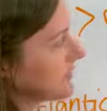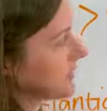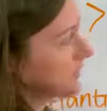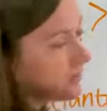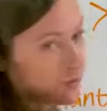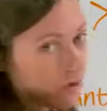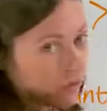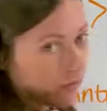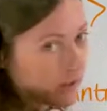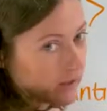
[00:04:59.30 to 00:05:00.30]
is a
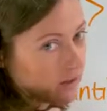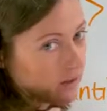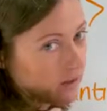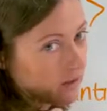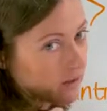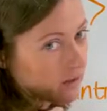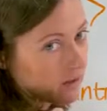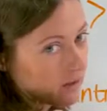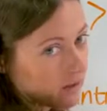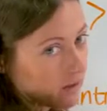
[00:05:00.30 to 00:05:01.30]
sovereign
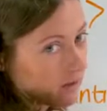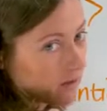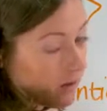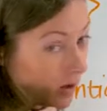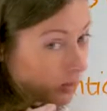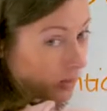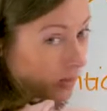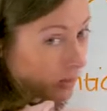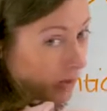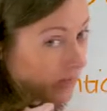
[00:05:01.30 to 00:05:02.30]

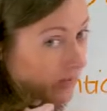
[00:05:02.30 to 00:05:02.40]
country by